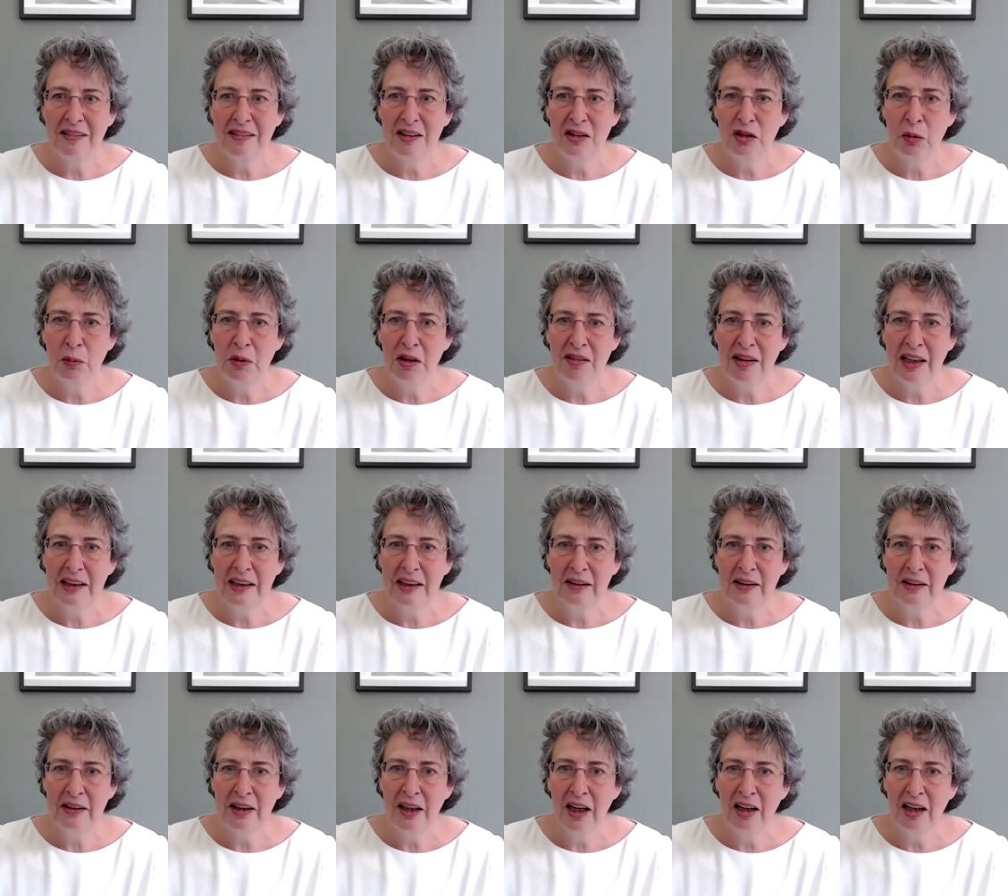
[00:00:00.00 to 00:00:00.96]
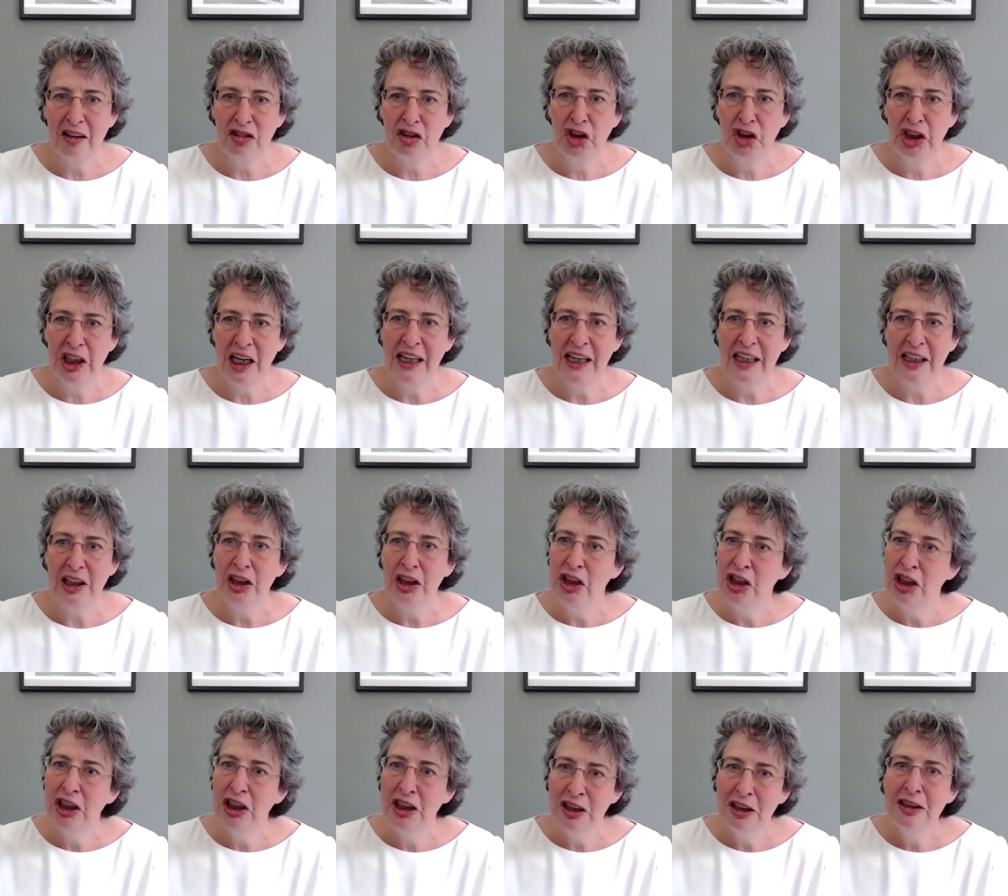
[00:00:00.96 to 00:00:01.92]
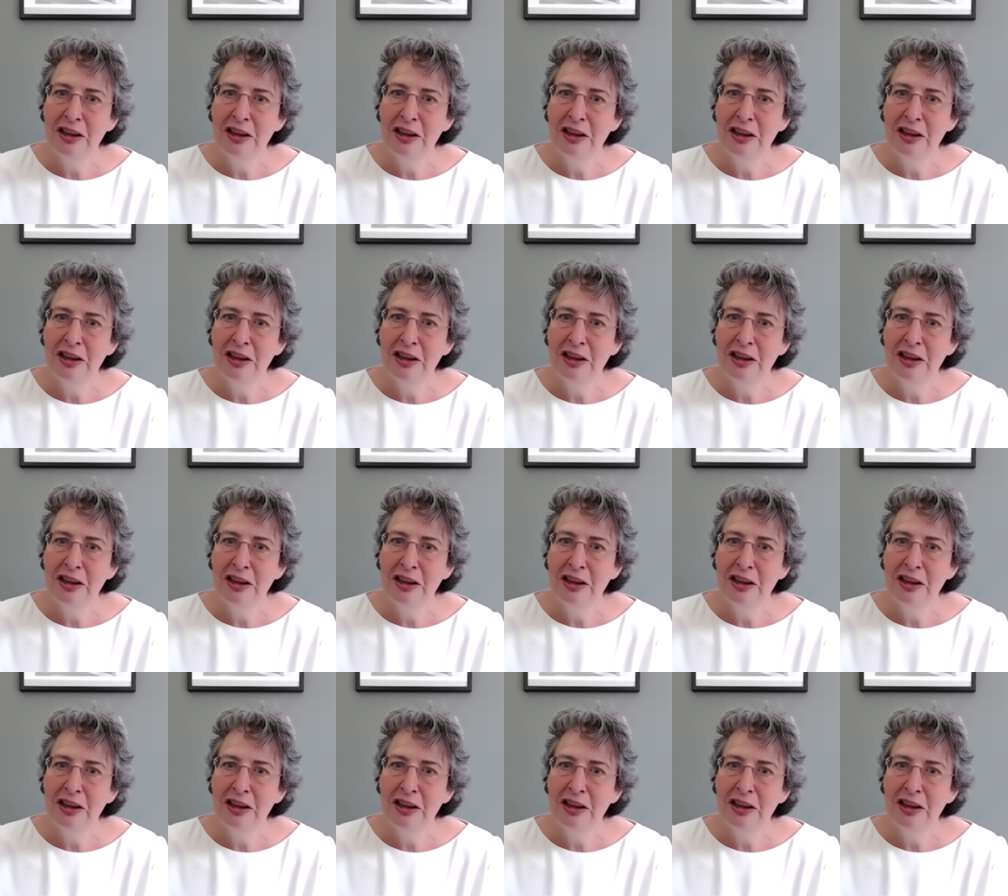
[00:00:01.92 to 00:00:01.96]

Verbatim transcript: it's almost like the last change.